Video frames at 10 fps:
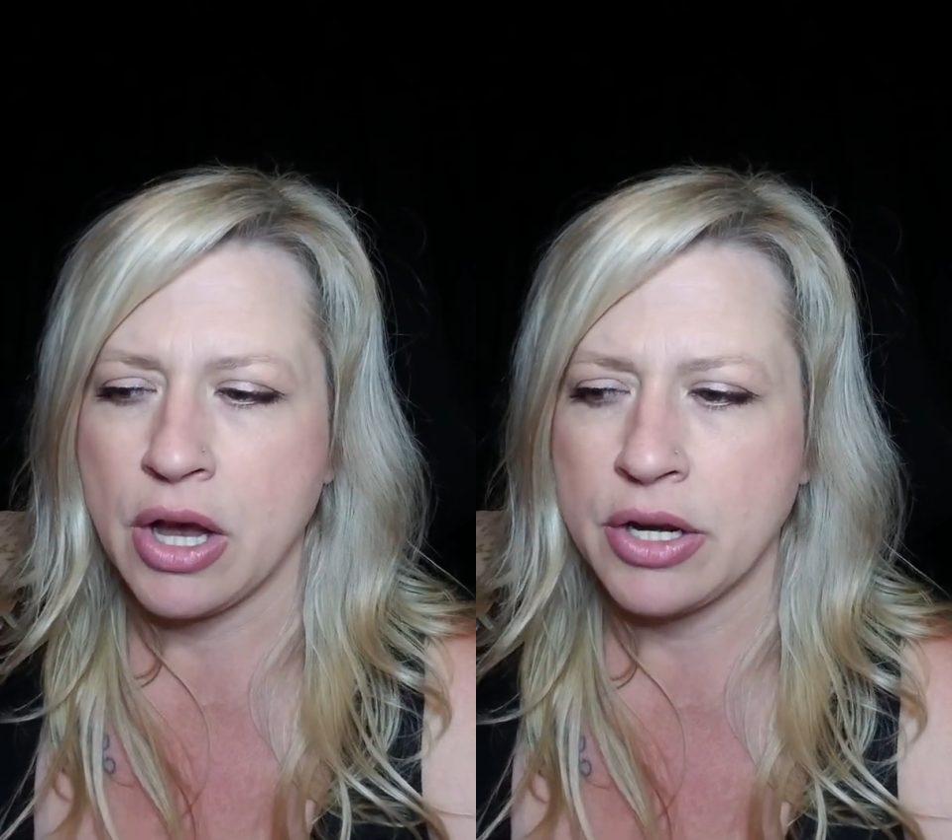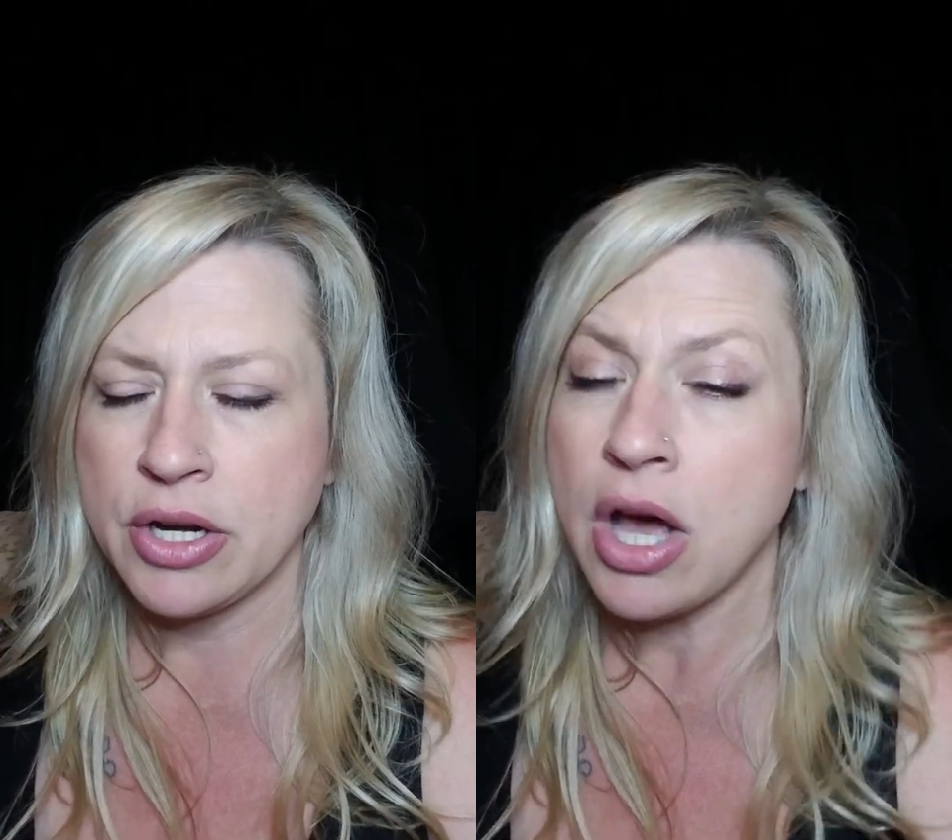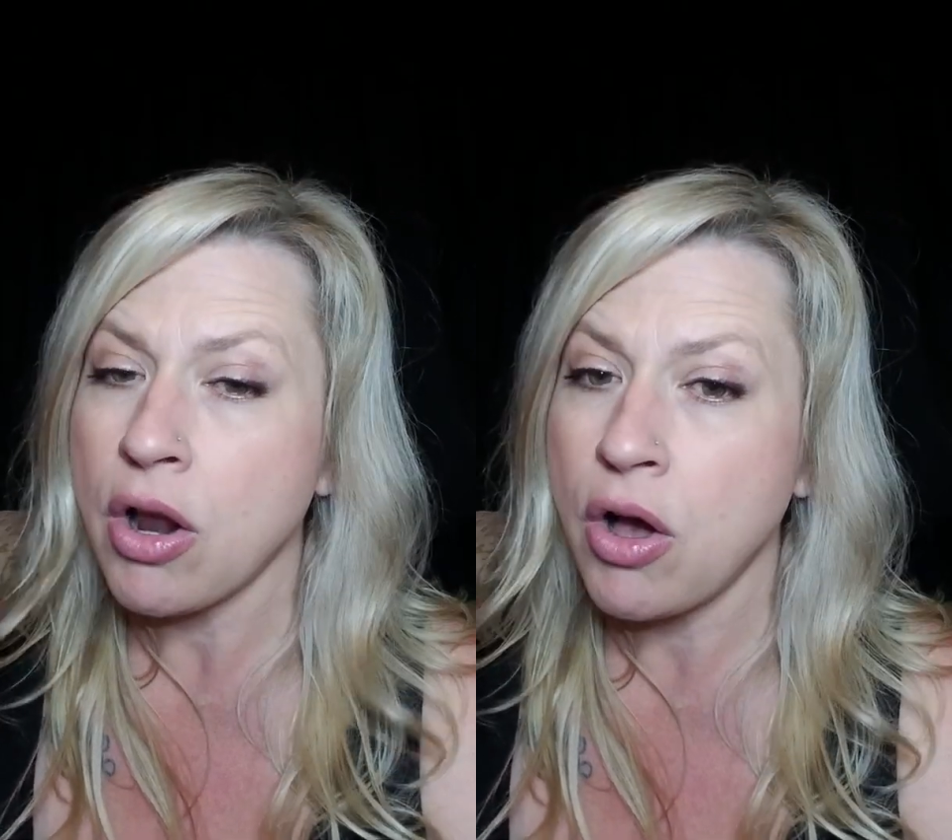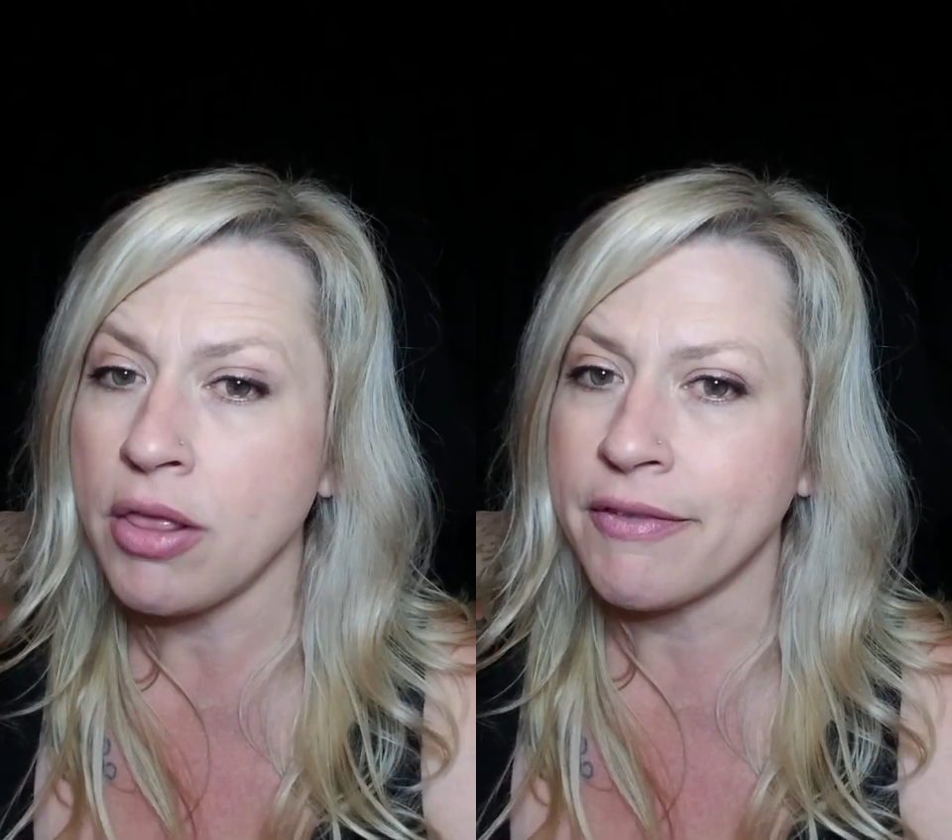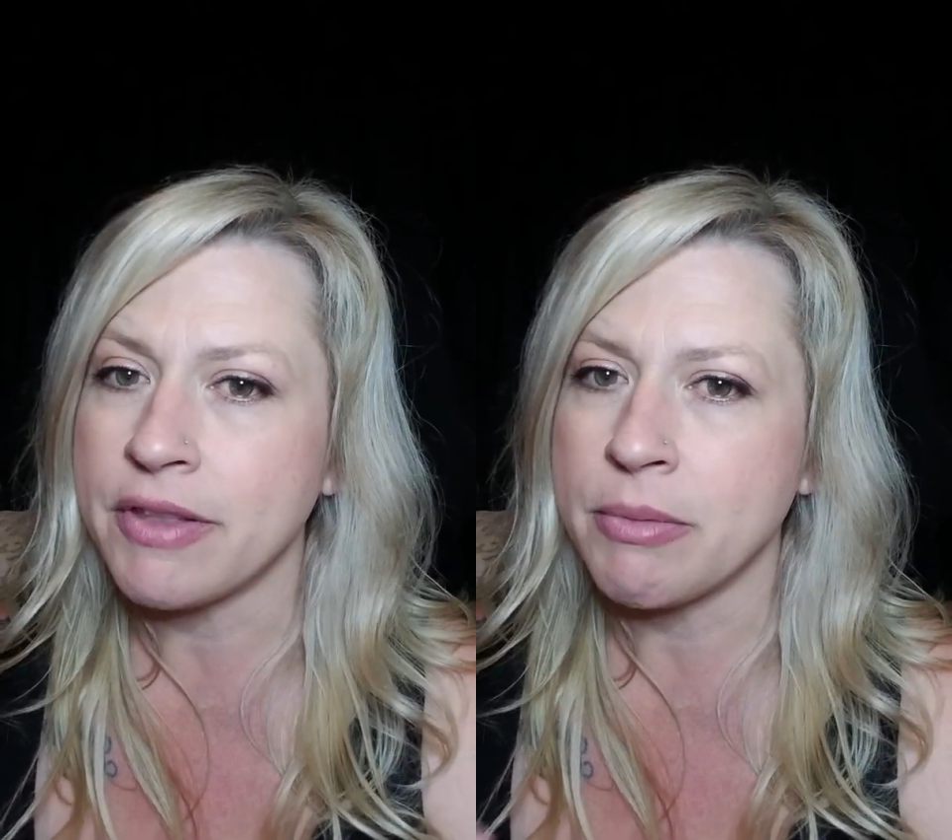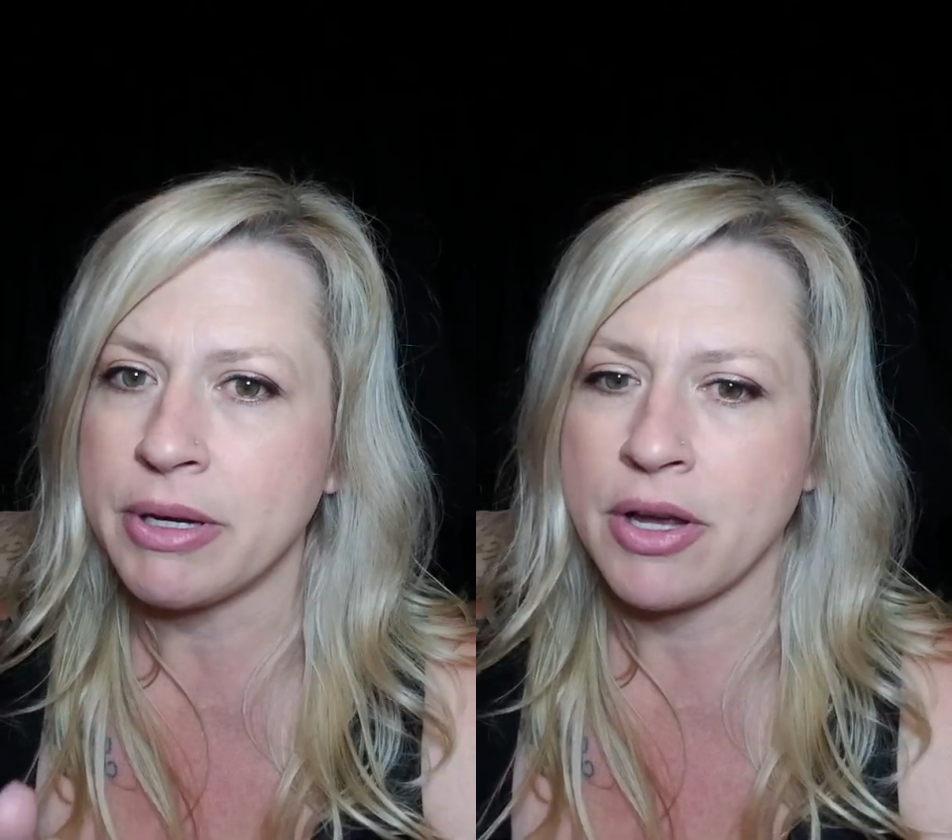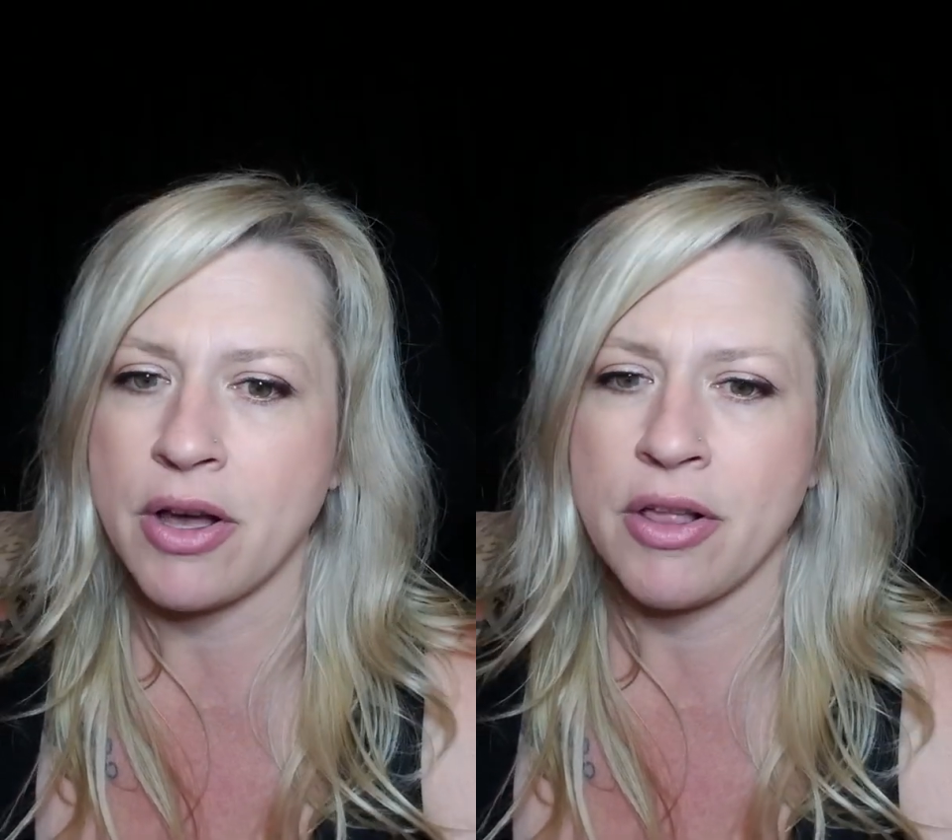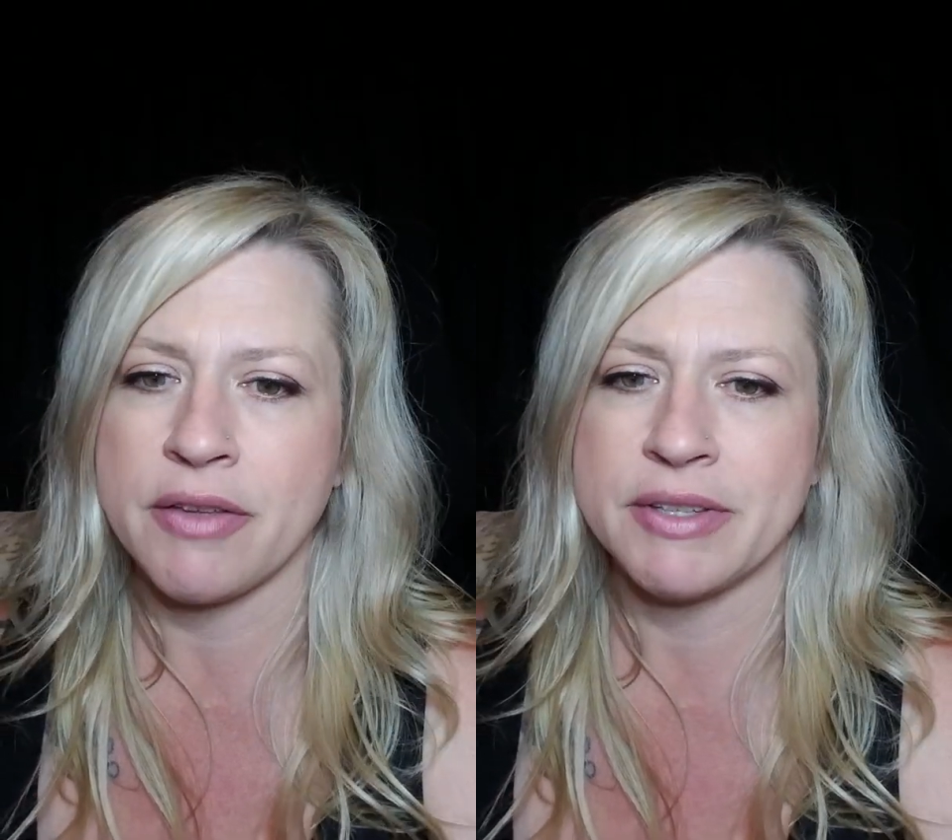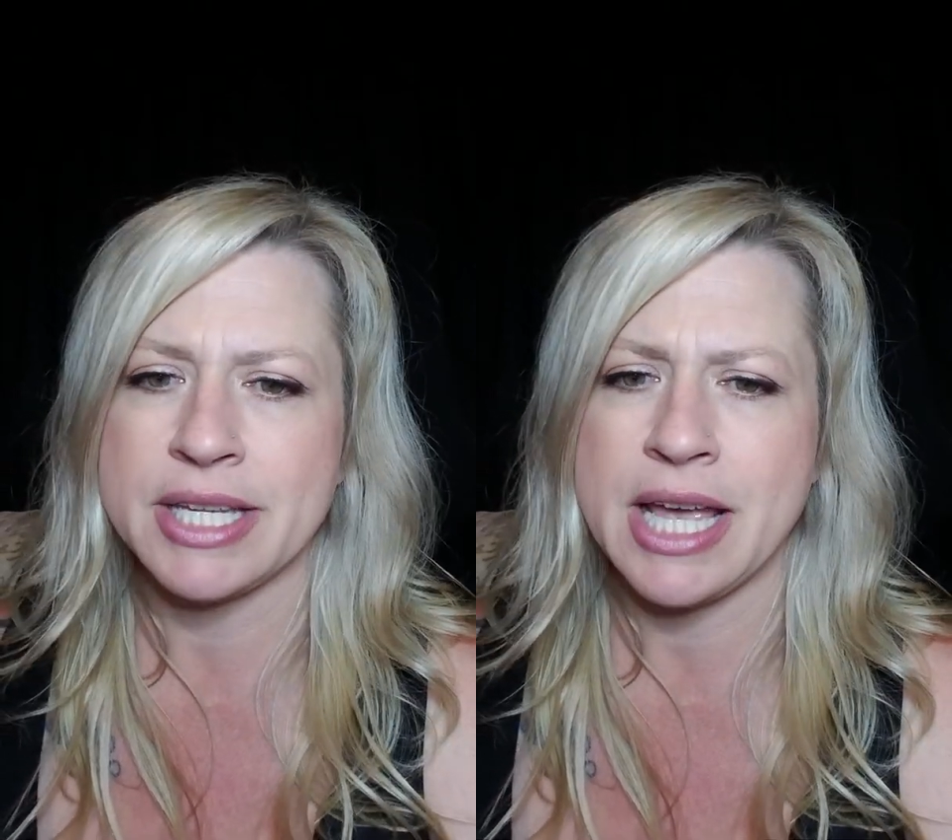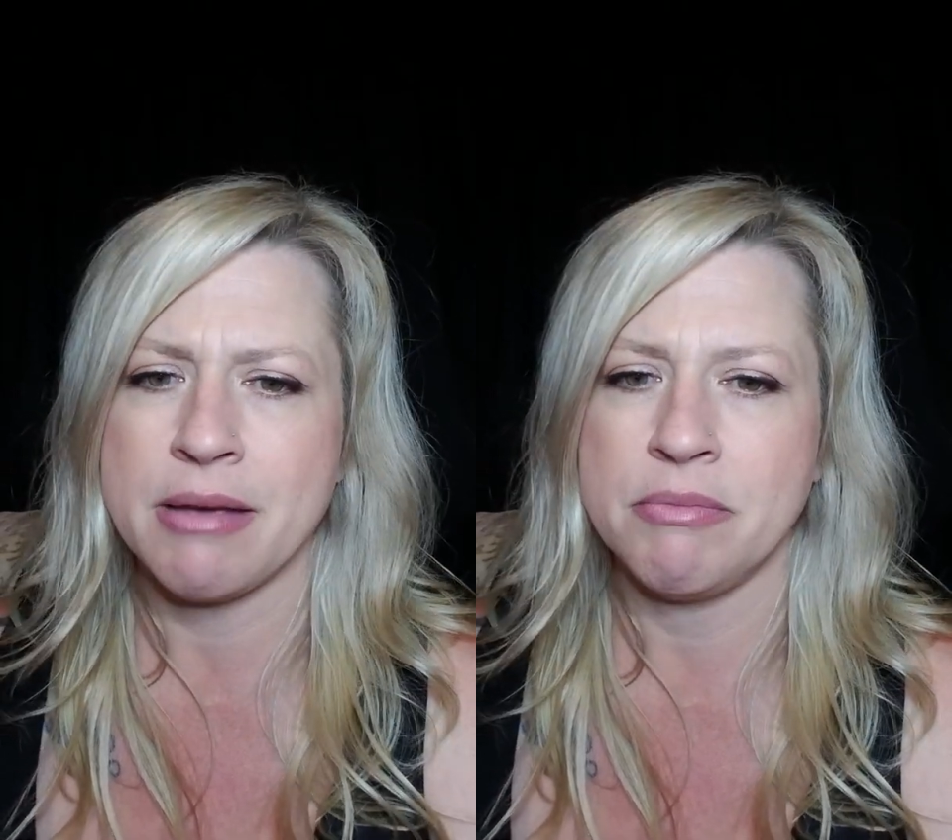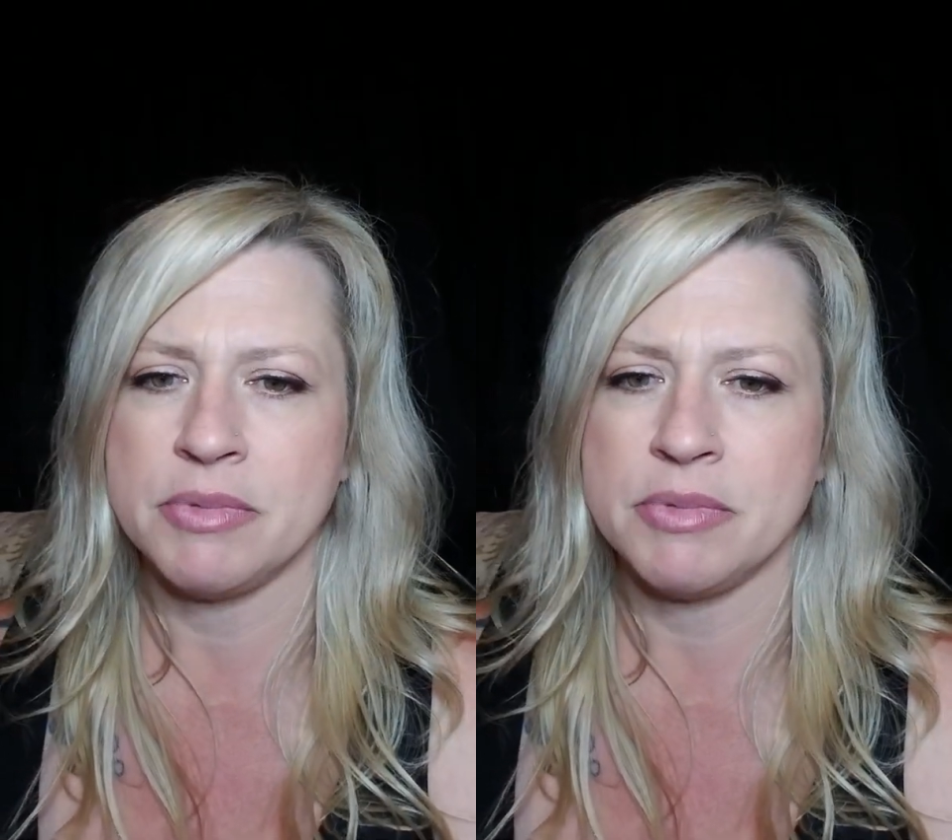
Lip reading: Not all of them and not all of the time.